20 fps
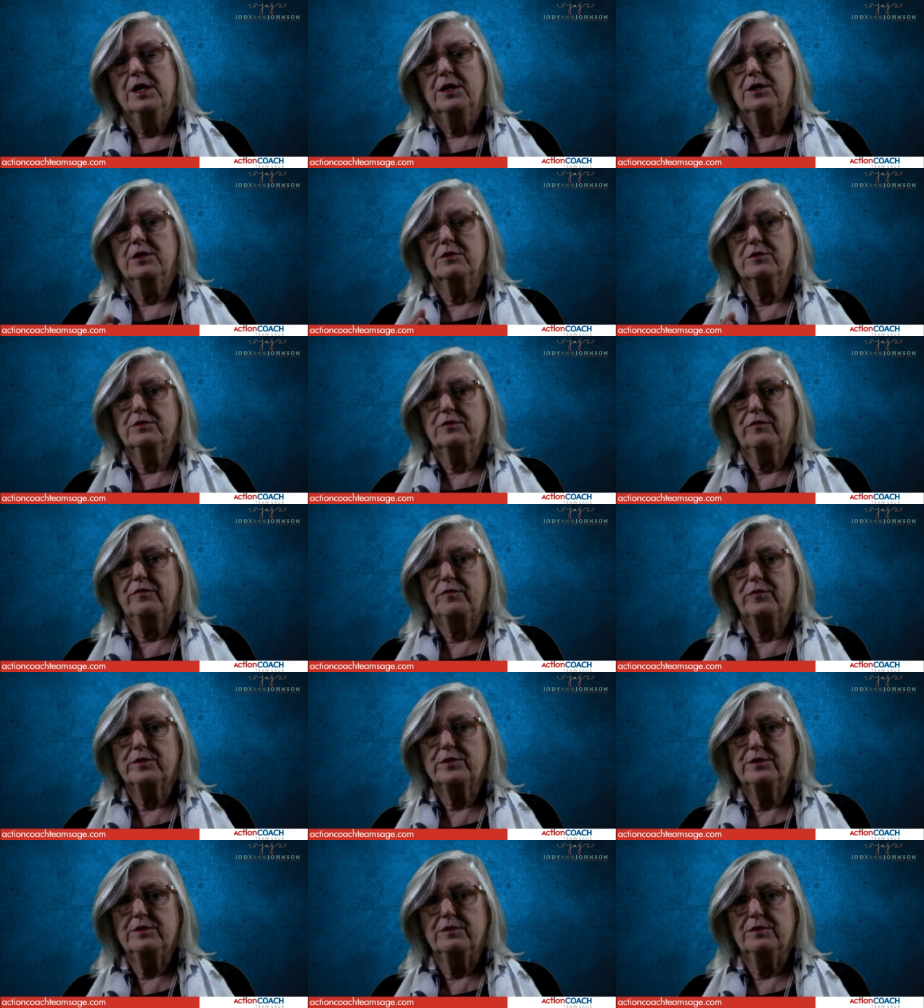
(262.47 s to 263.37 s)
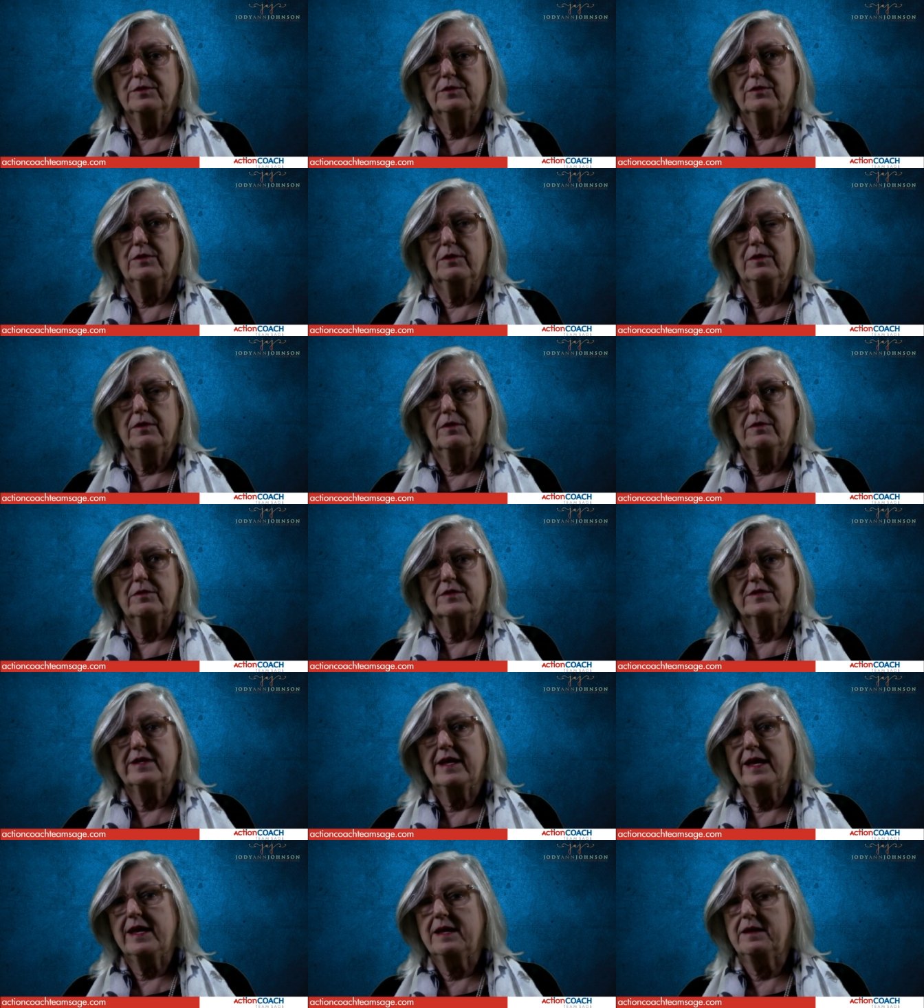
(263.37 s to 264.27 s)
You know, so if we're
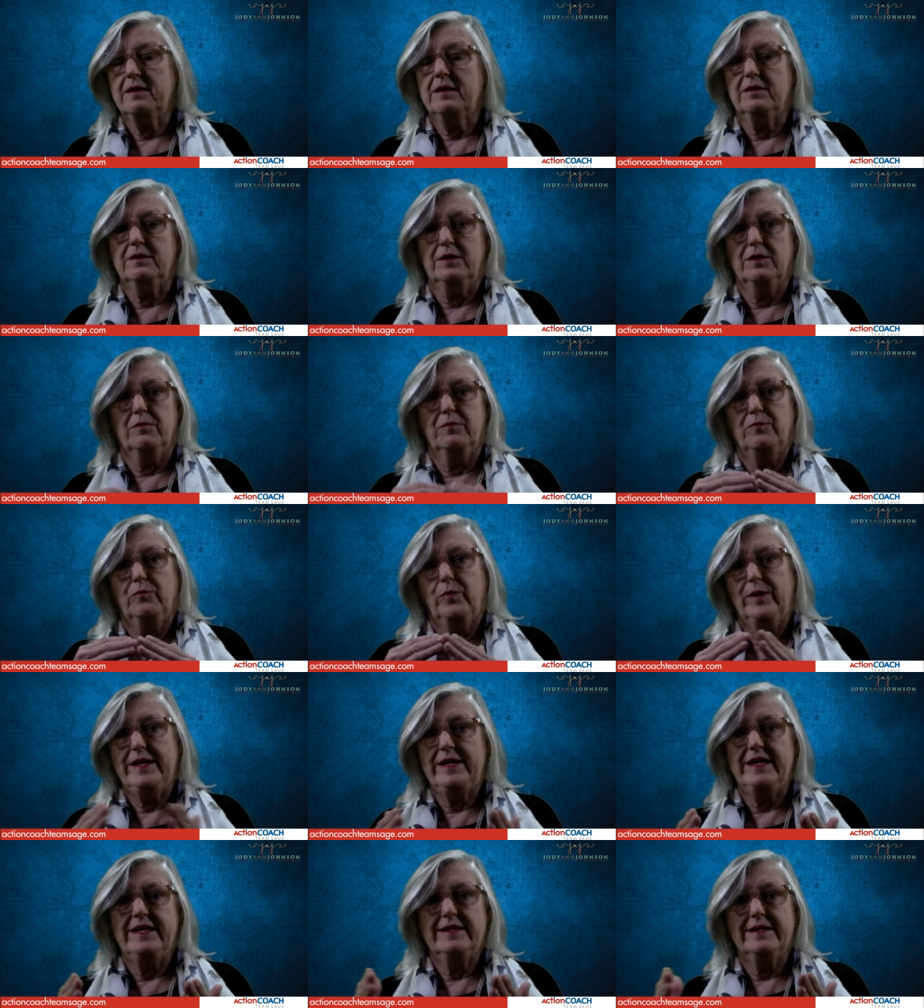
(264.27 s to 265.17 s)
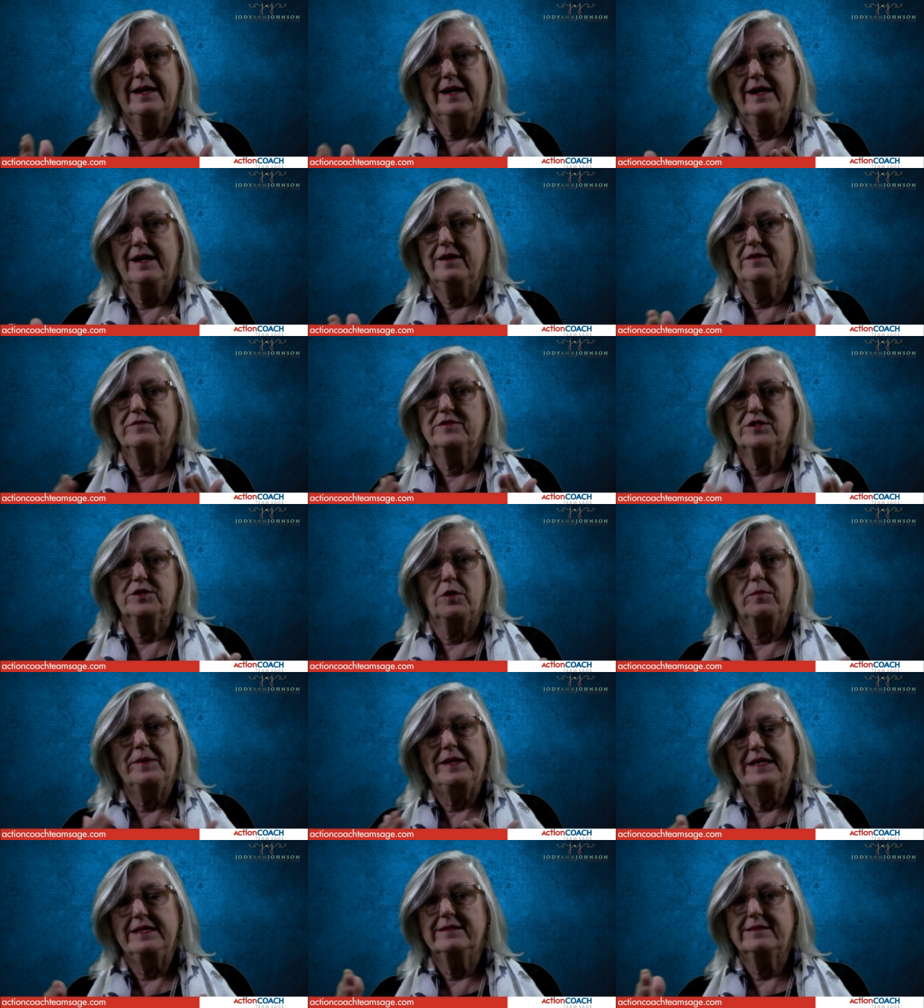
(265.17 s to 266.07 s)
saying, you know, we need to have so
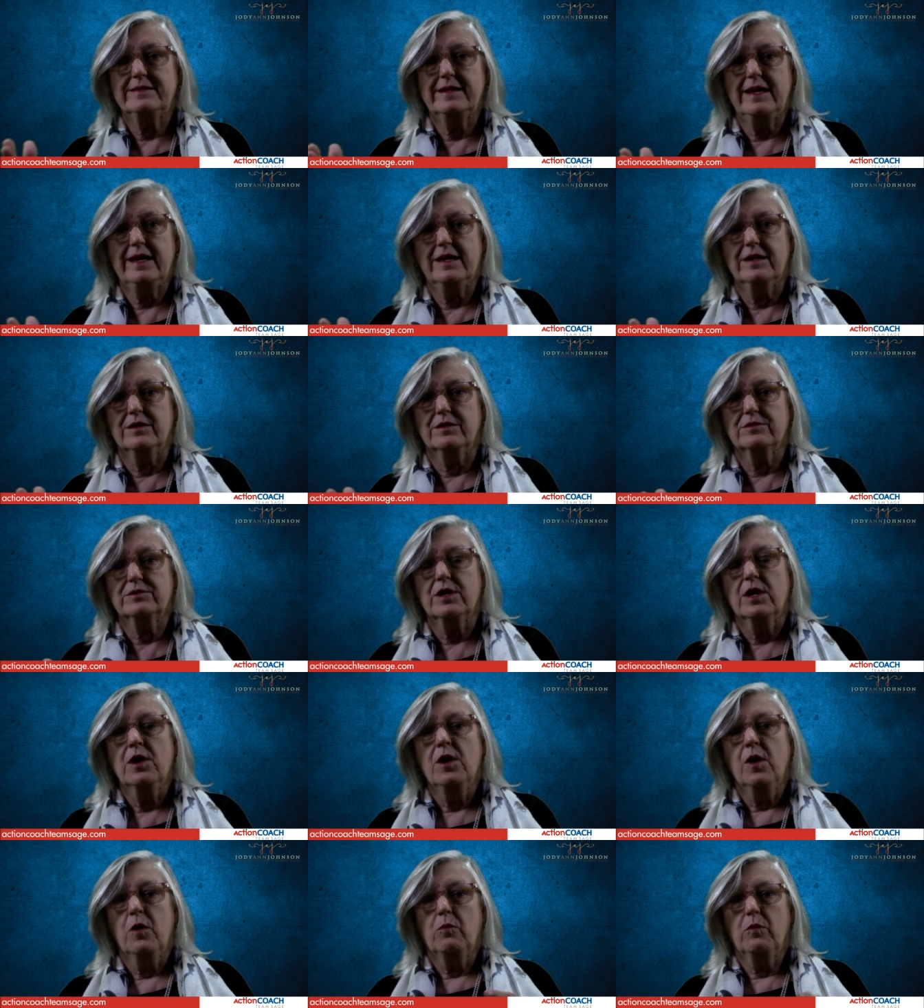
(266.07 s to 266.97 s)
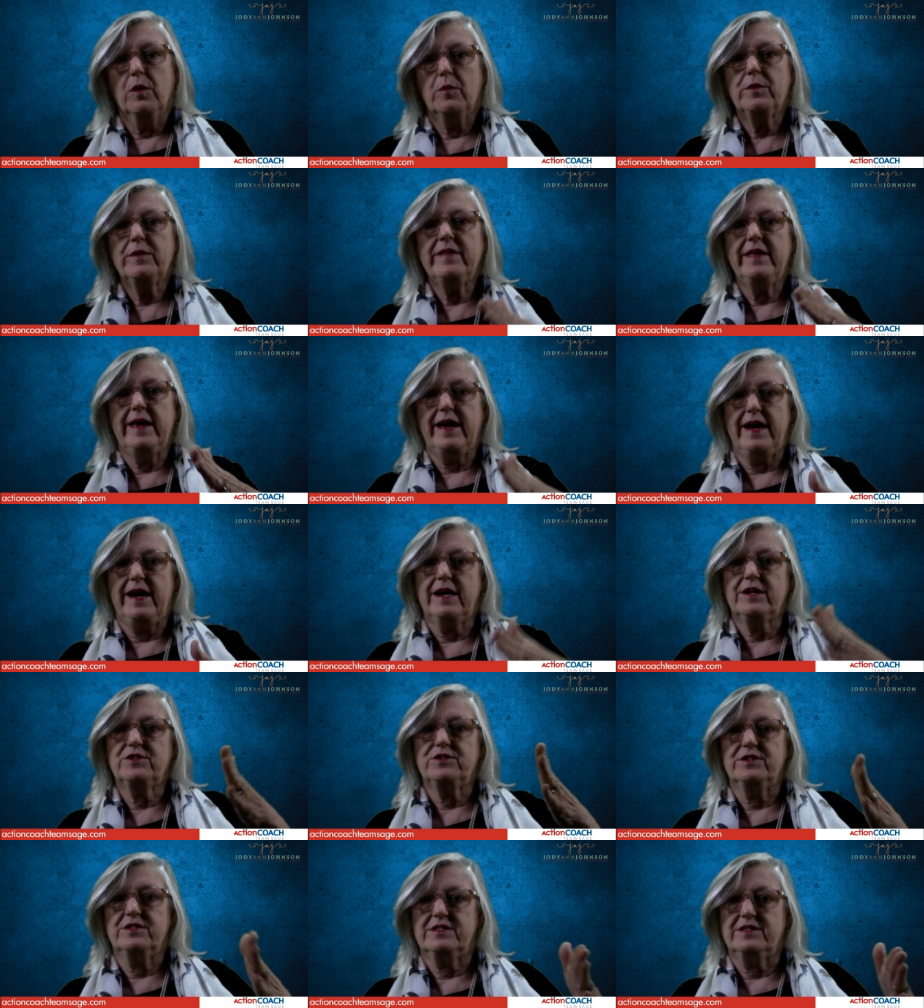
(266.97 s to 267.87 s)
many sales, what were the
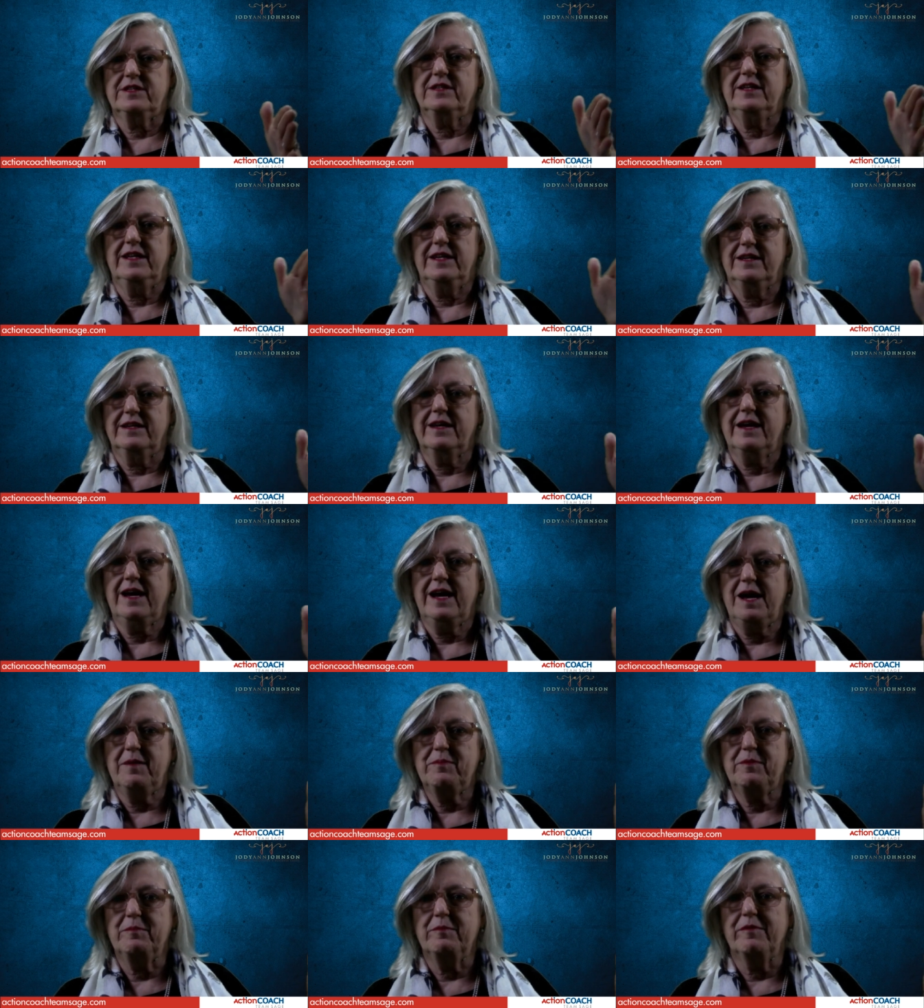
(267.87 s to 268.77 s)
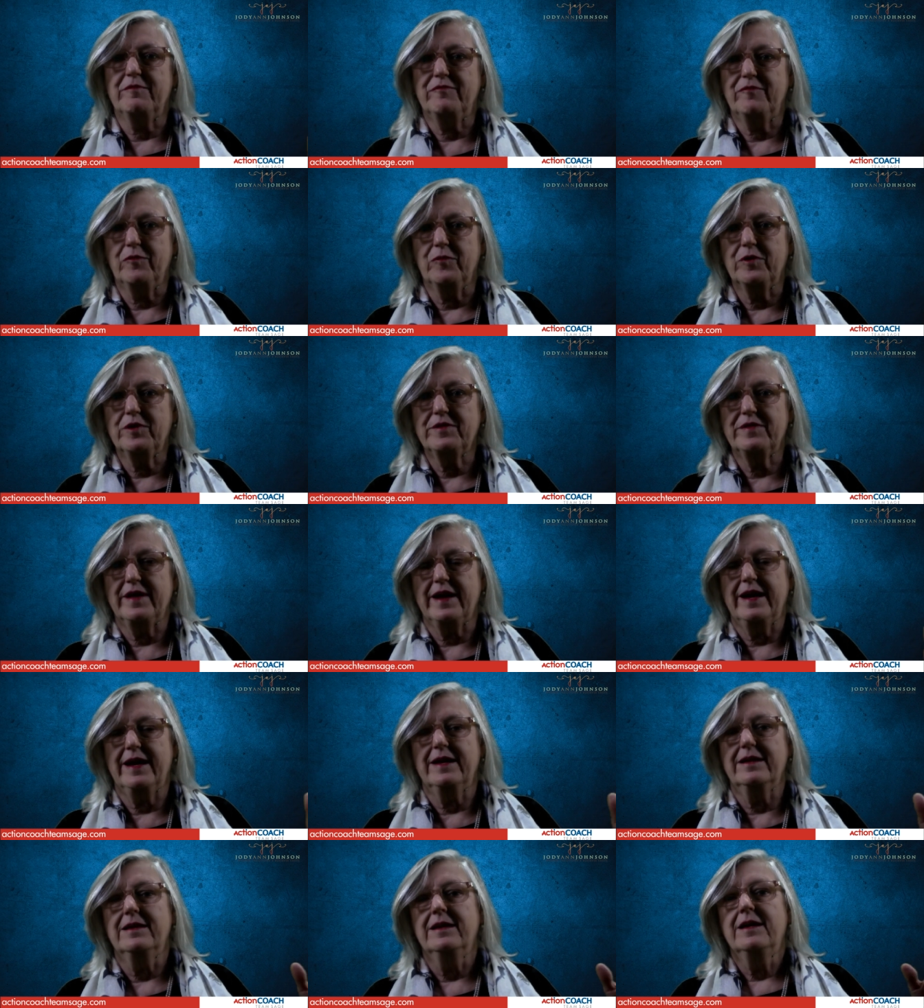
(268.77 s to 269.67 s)
actions that needed to happen before
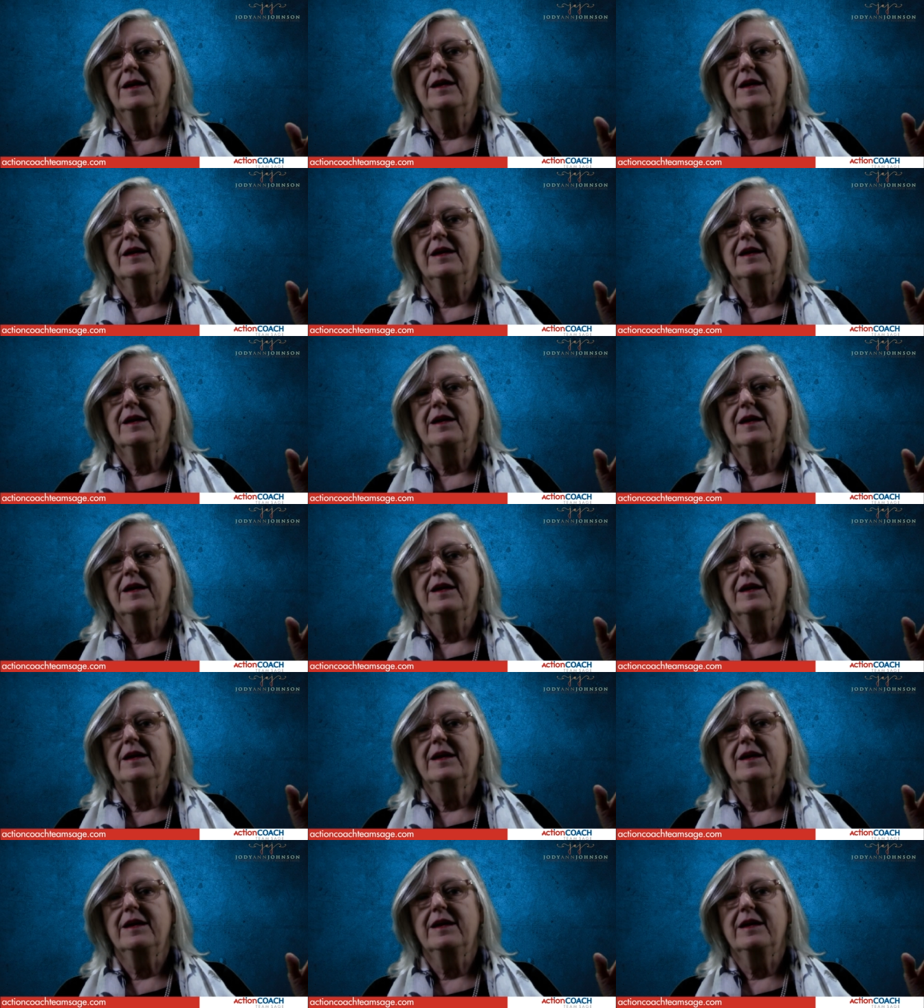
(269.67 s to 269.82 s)
that